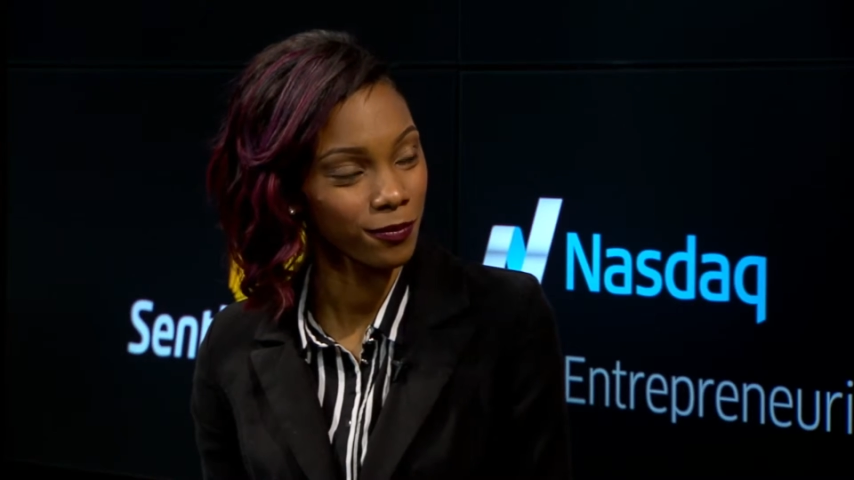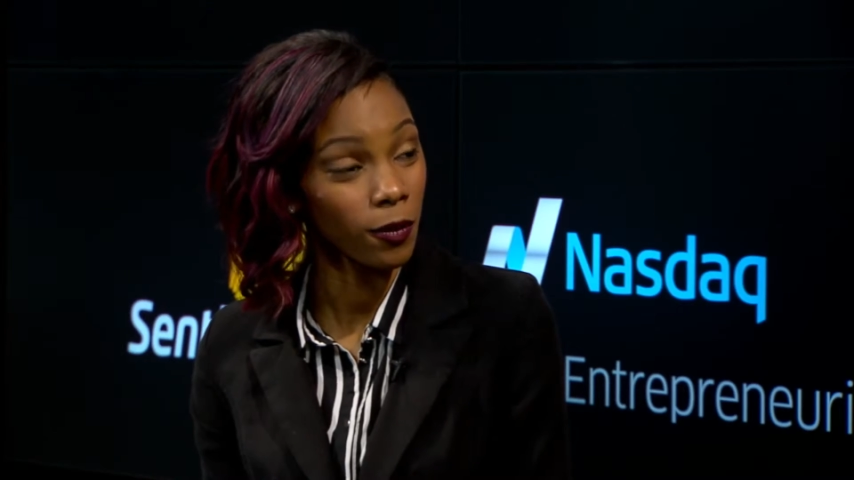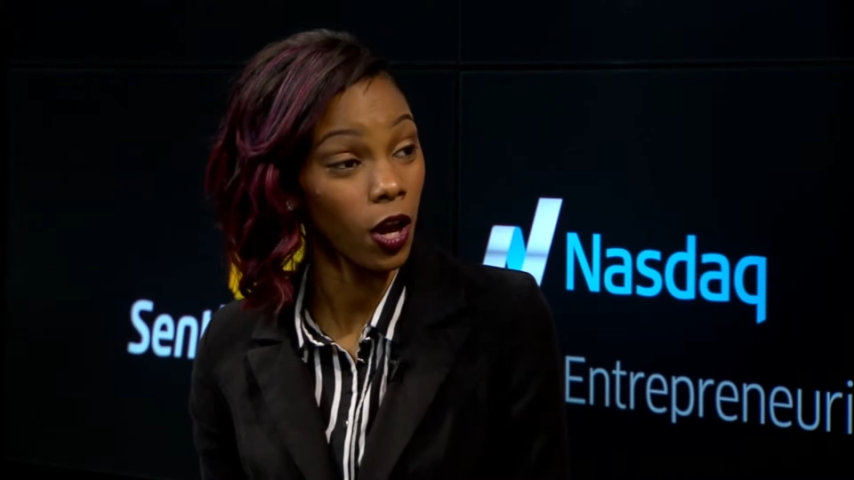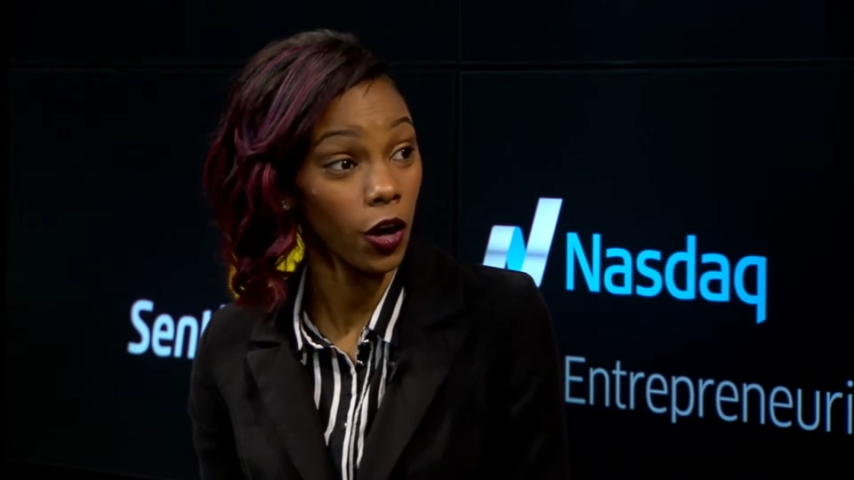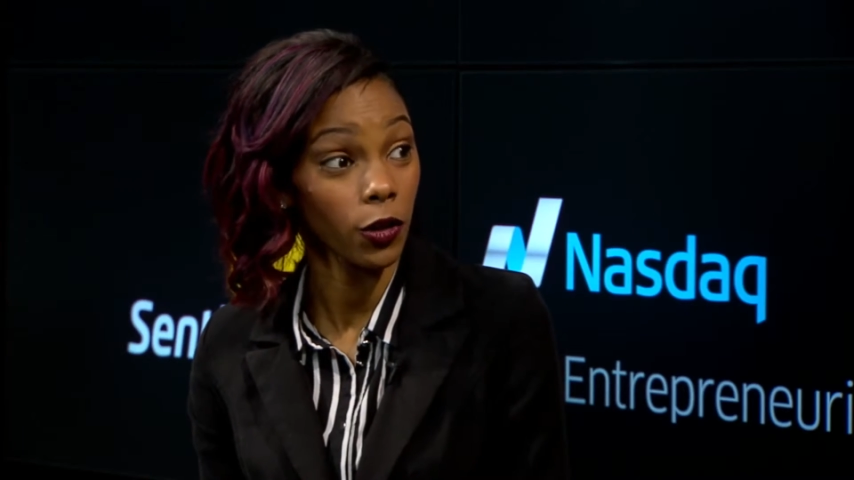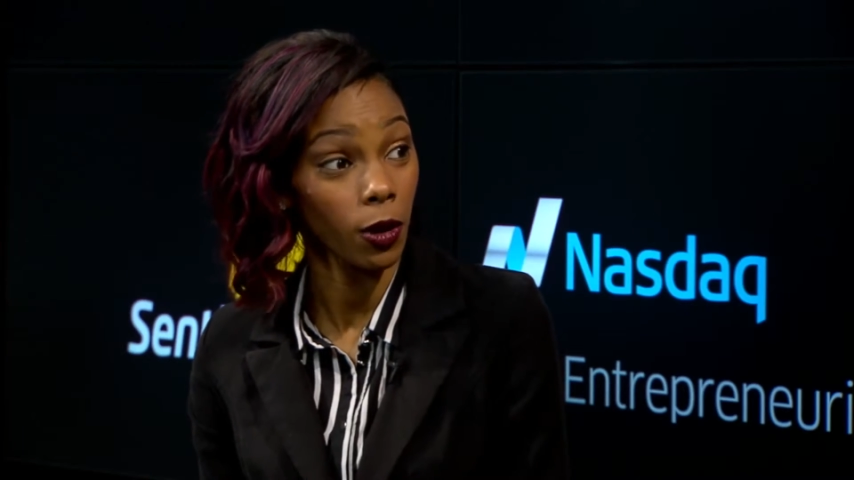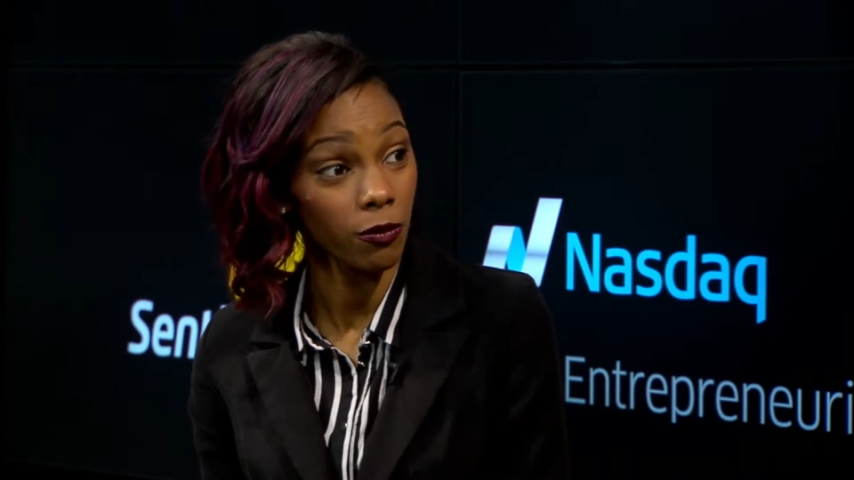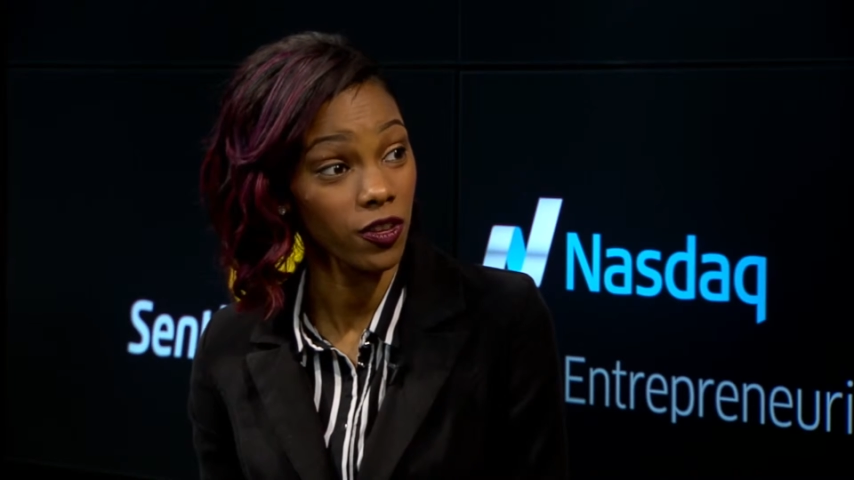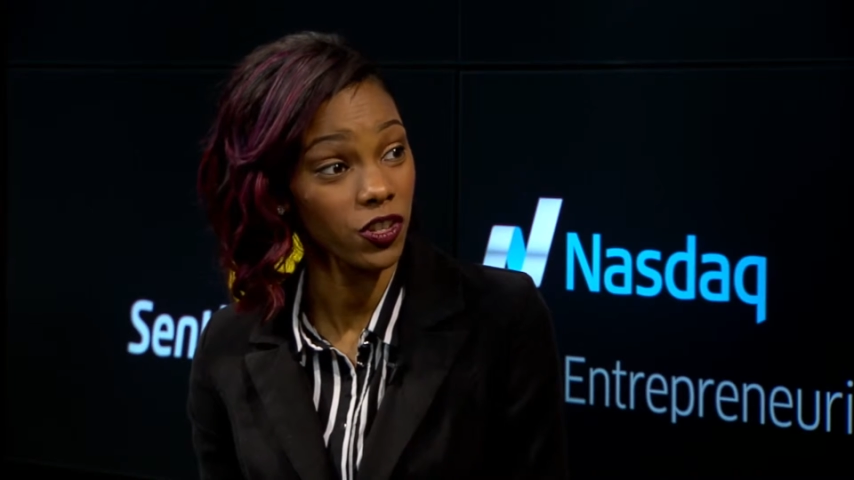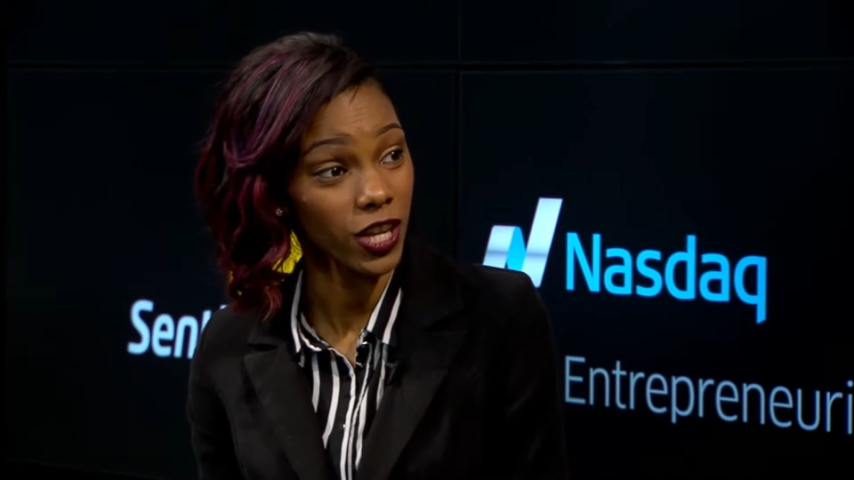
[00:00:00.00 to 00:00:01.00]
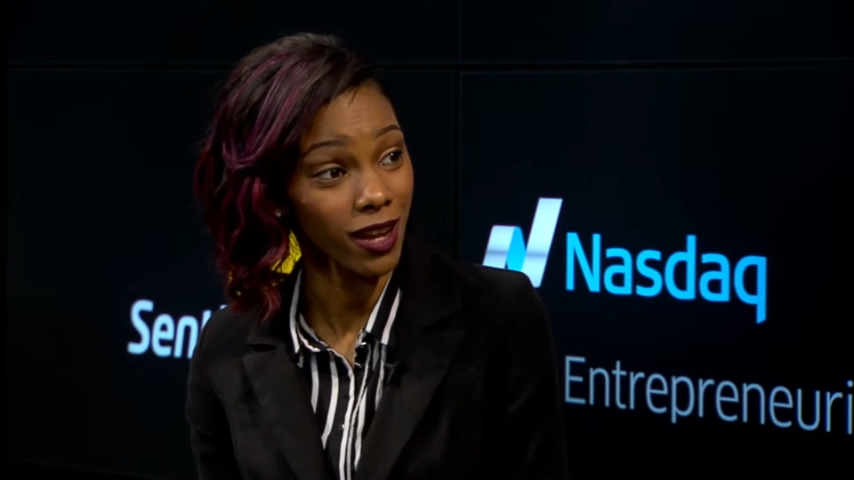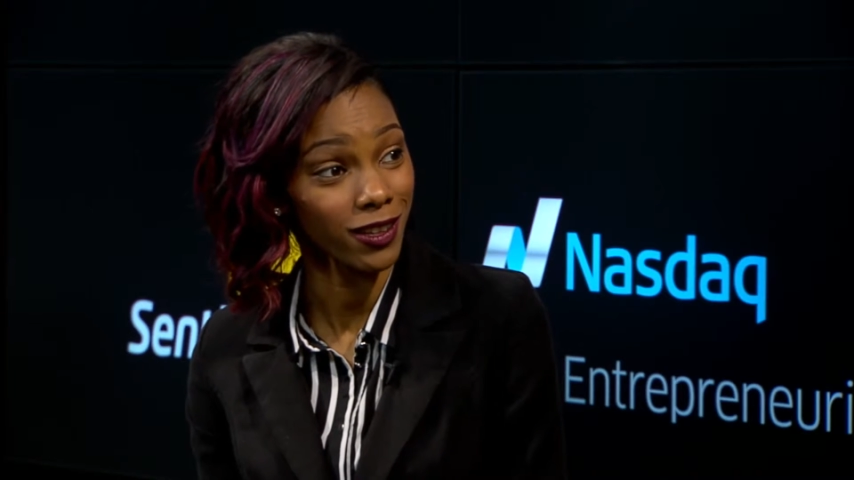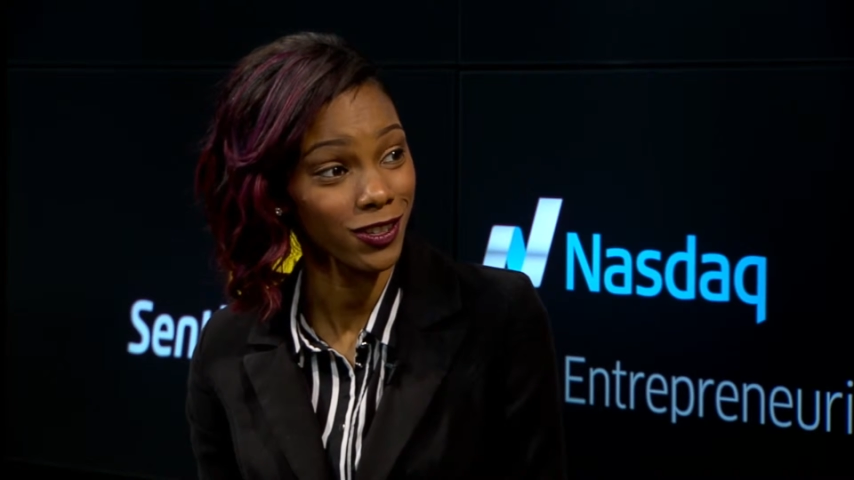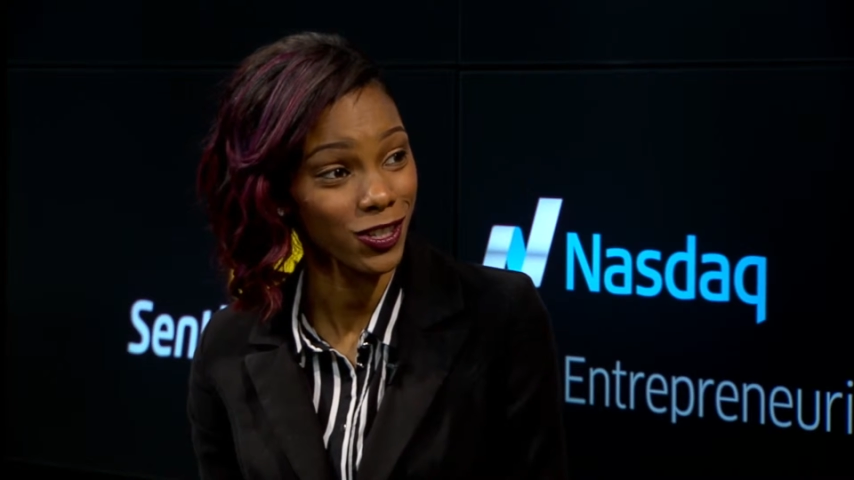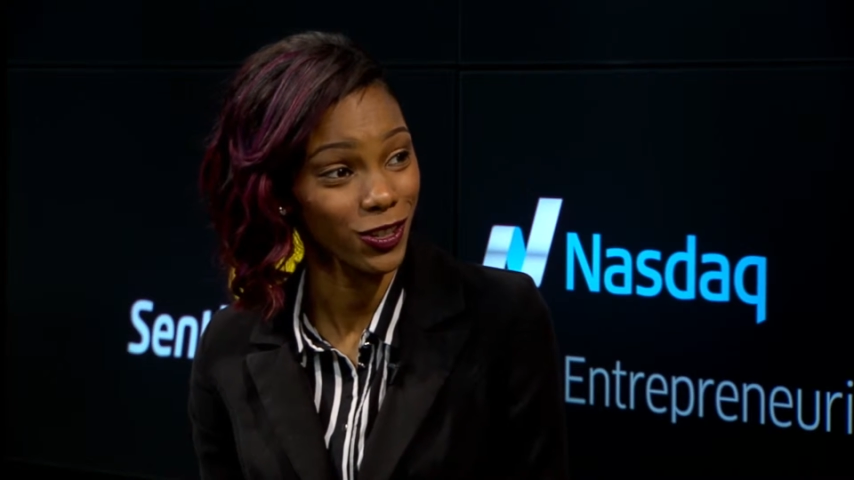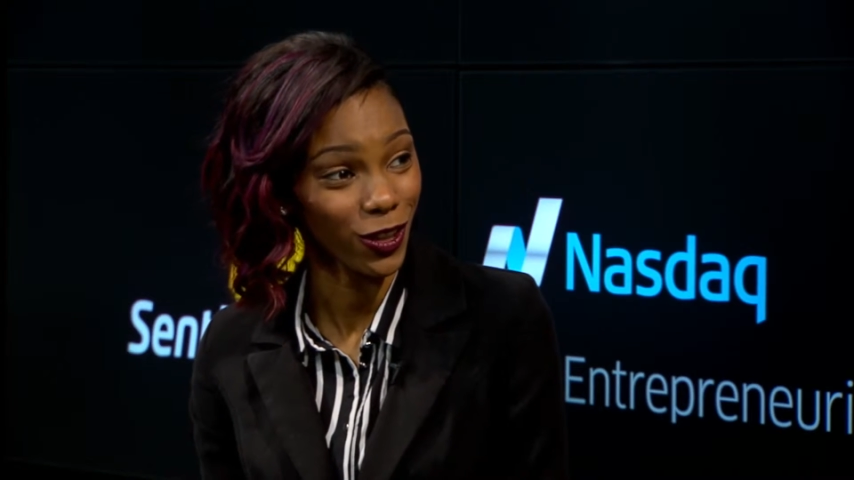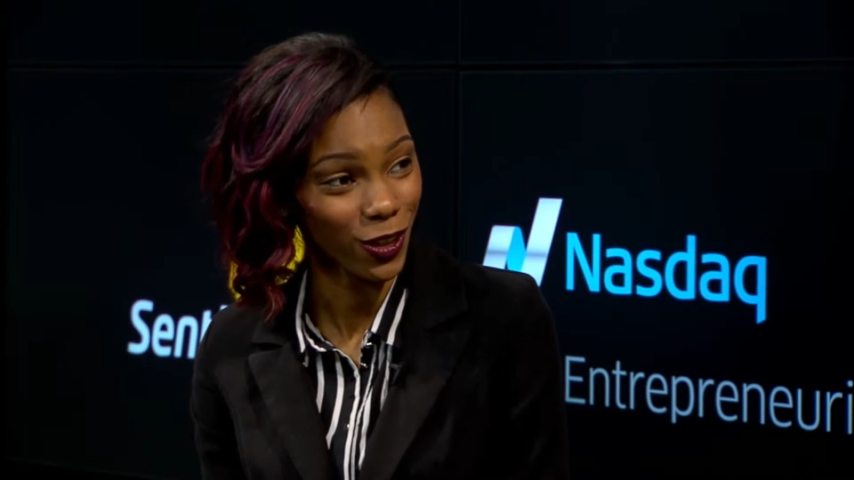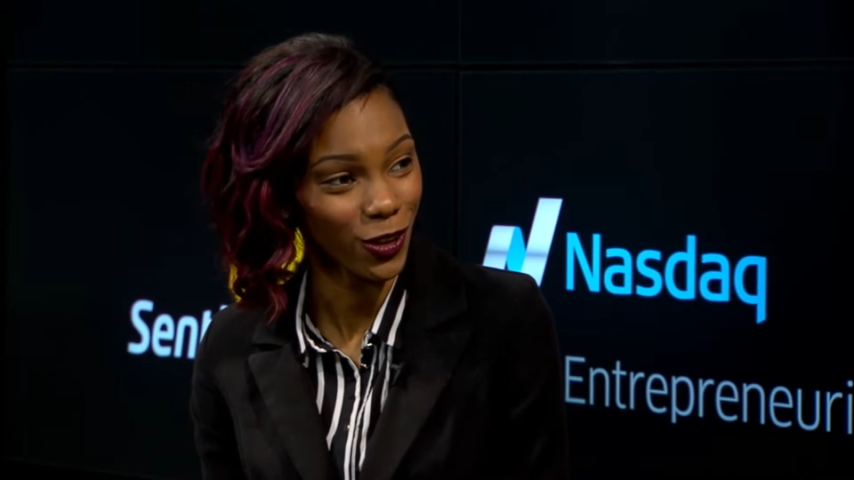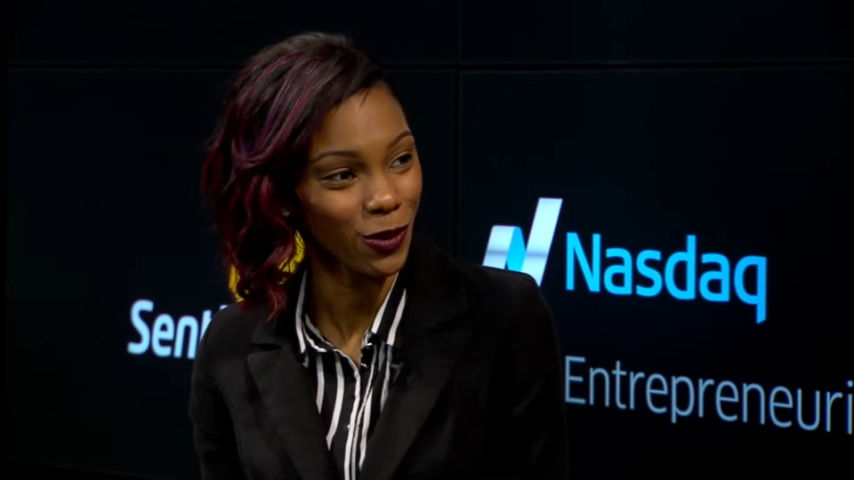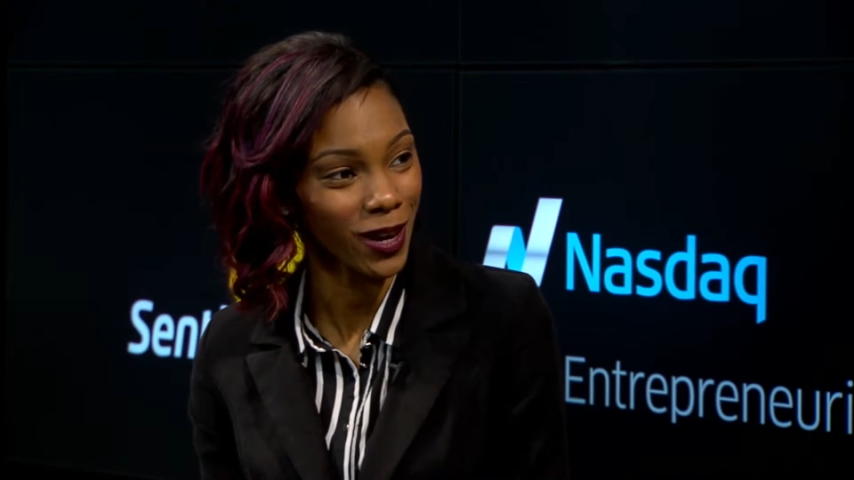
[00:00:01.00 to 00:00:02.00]
Are you up for the challenge? You think
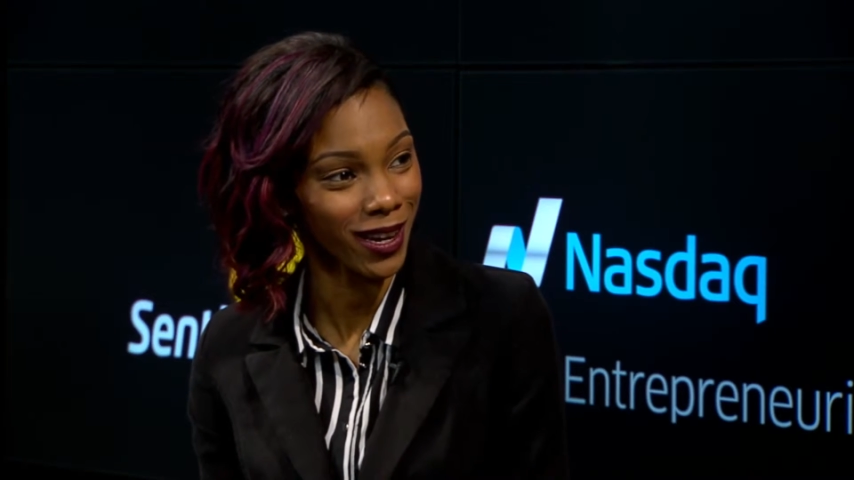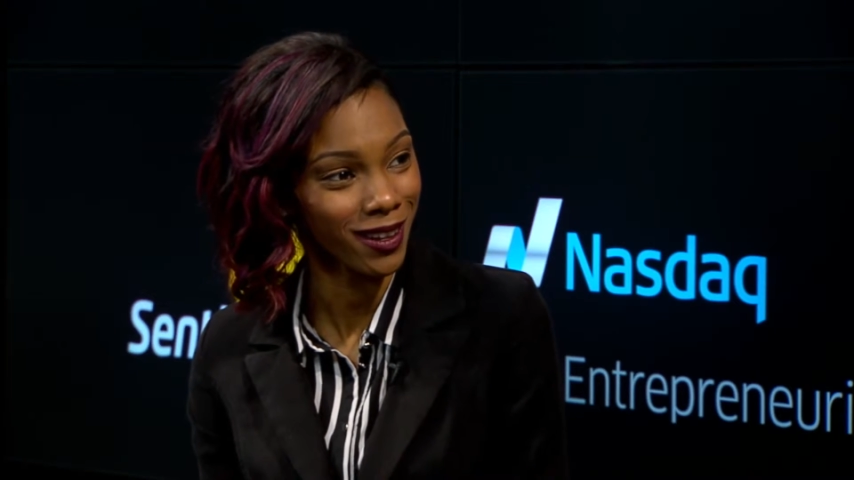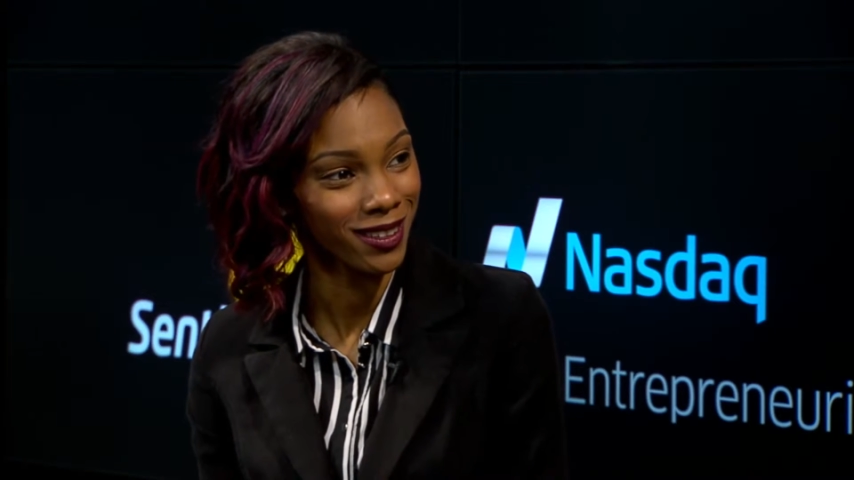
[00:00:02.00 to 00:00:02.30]
you're ready?